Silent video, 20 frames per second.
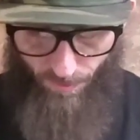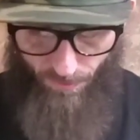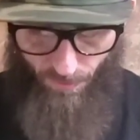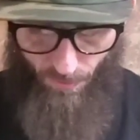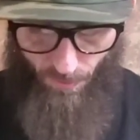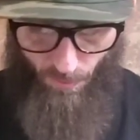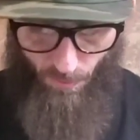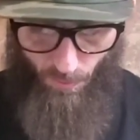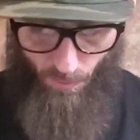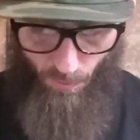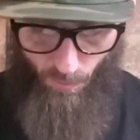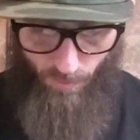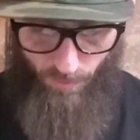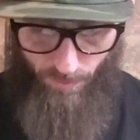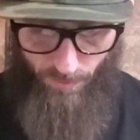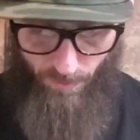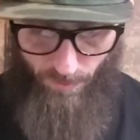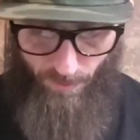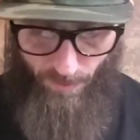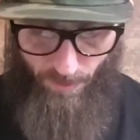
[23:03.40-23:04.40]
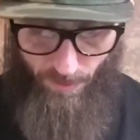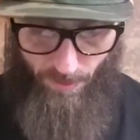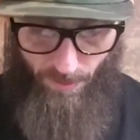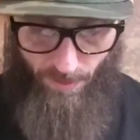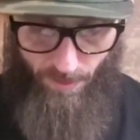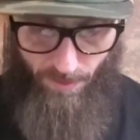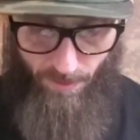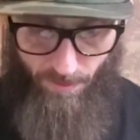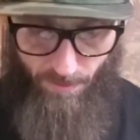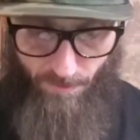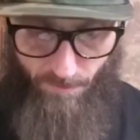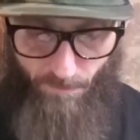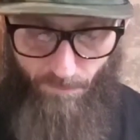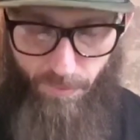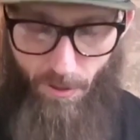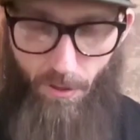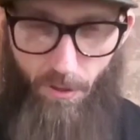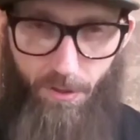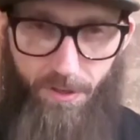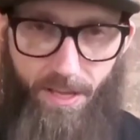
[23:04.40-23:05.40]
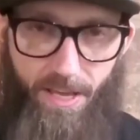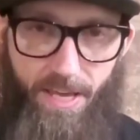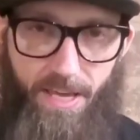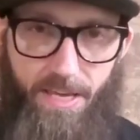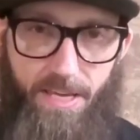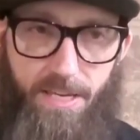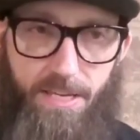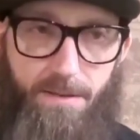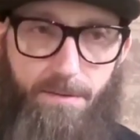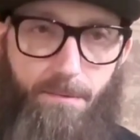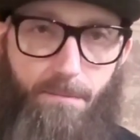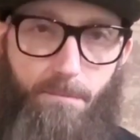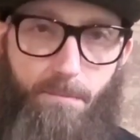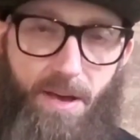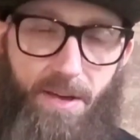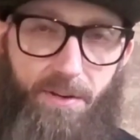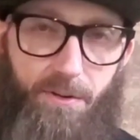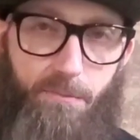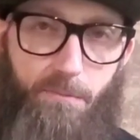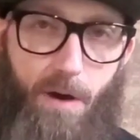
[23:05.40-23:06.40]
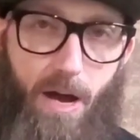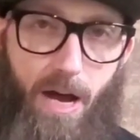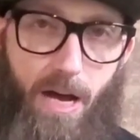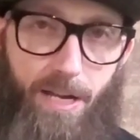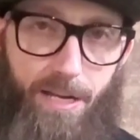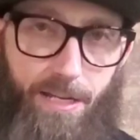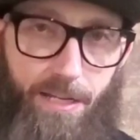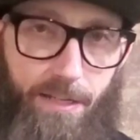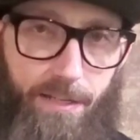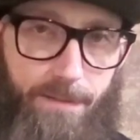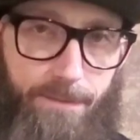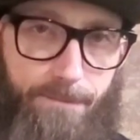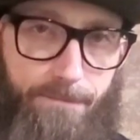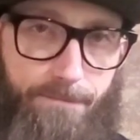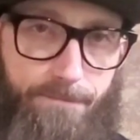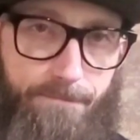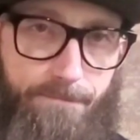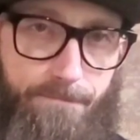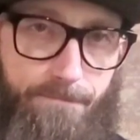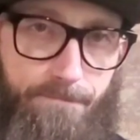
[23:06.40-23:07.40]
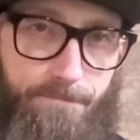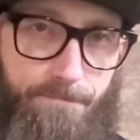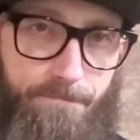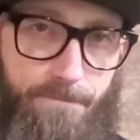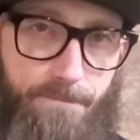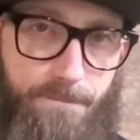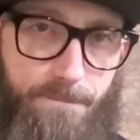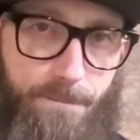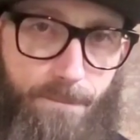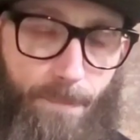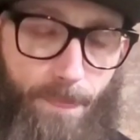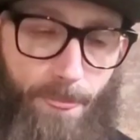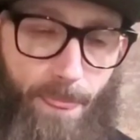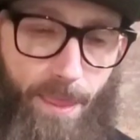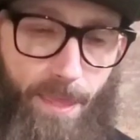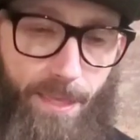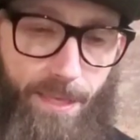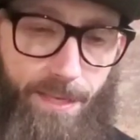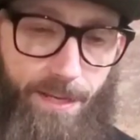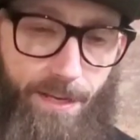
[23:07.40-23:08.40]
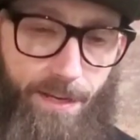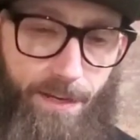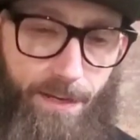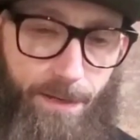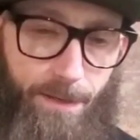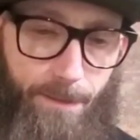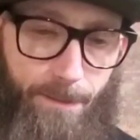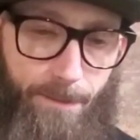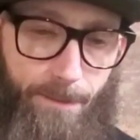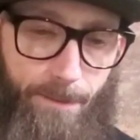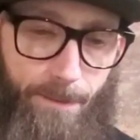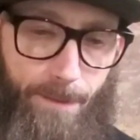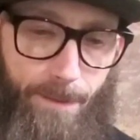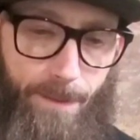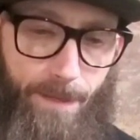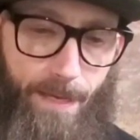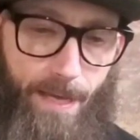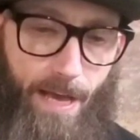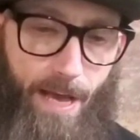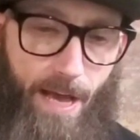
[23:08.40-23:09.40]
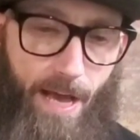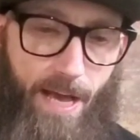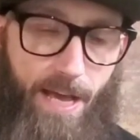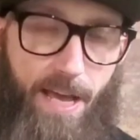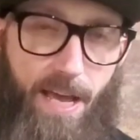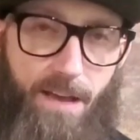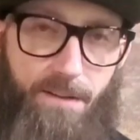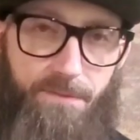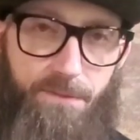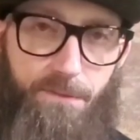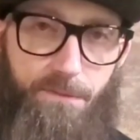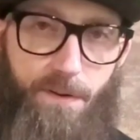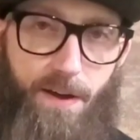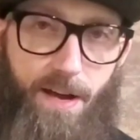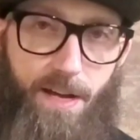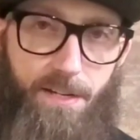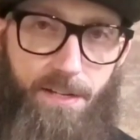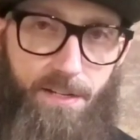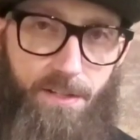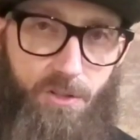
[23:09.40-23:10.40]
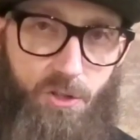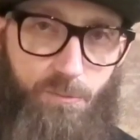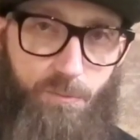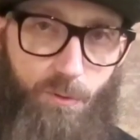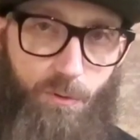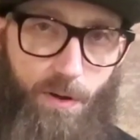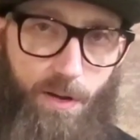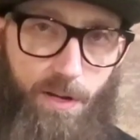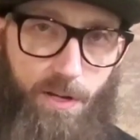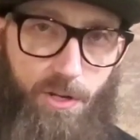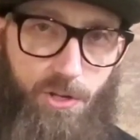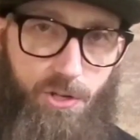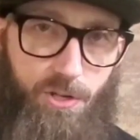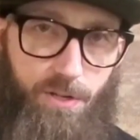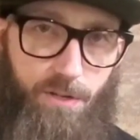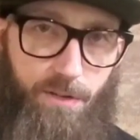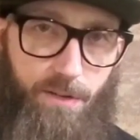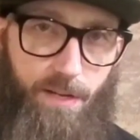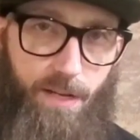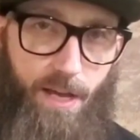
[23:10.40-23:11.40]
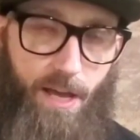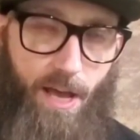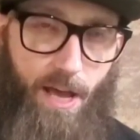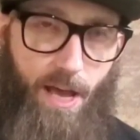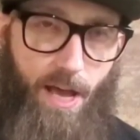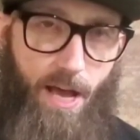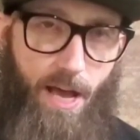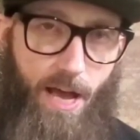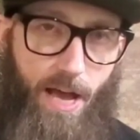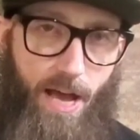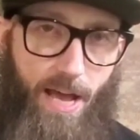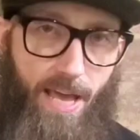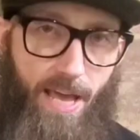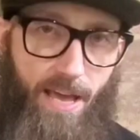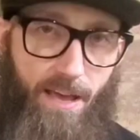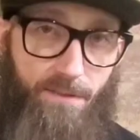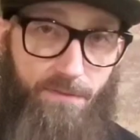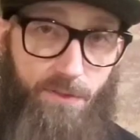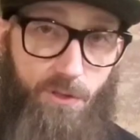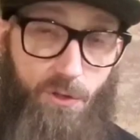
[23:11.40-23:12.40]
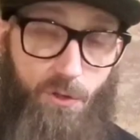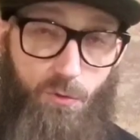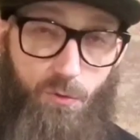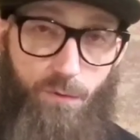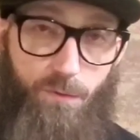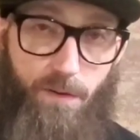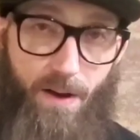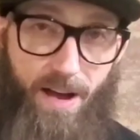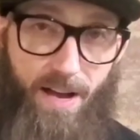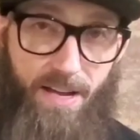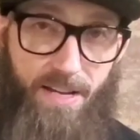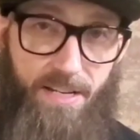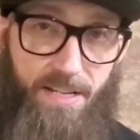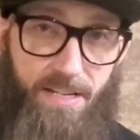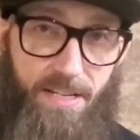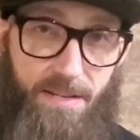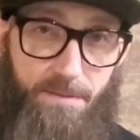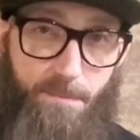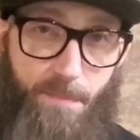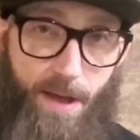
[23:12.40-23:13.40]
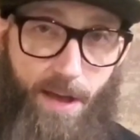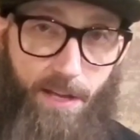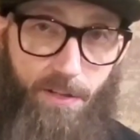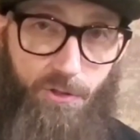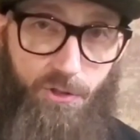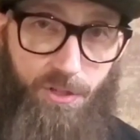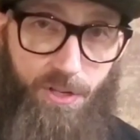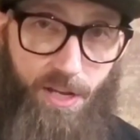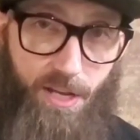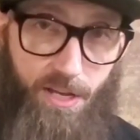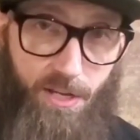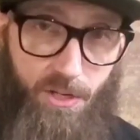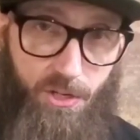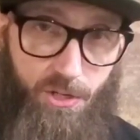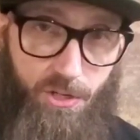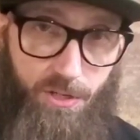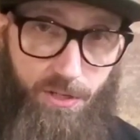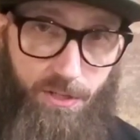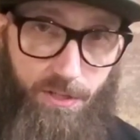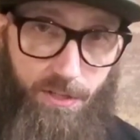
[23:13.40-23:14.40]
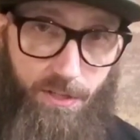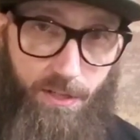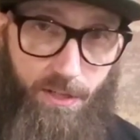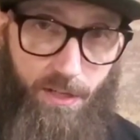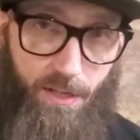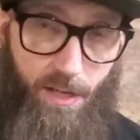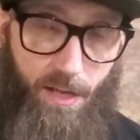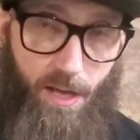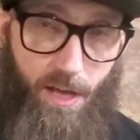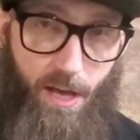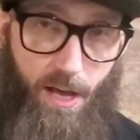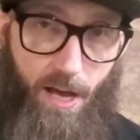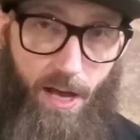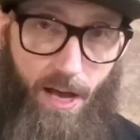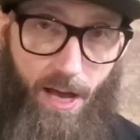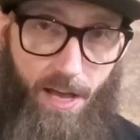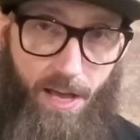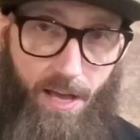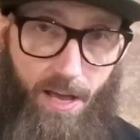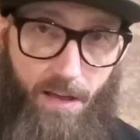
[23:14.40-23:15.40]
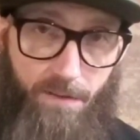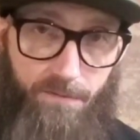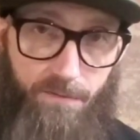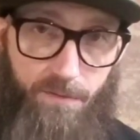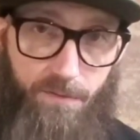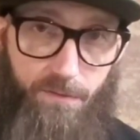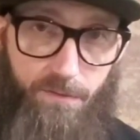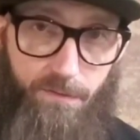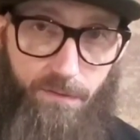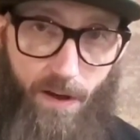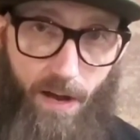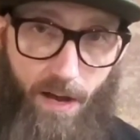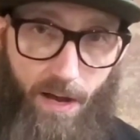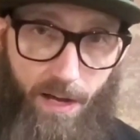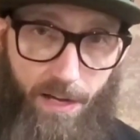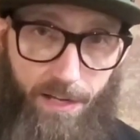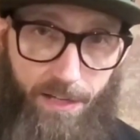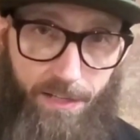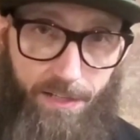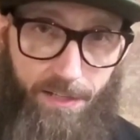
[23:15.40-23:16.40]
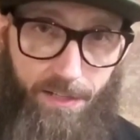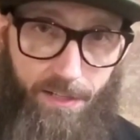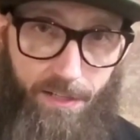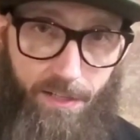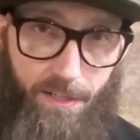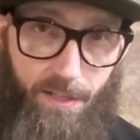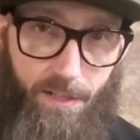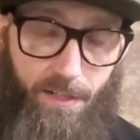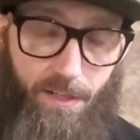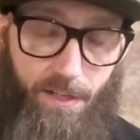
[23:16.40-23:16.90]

want to build a better body, okay, I have to find inspiration. I have to find imagination. I have to find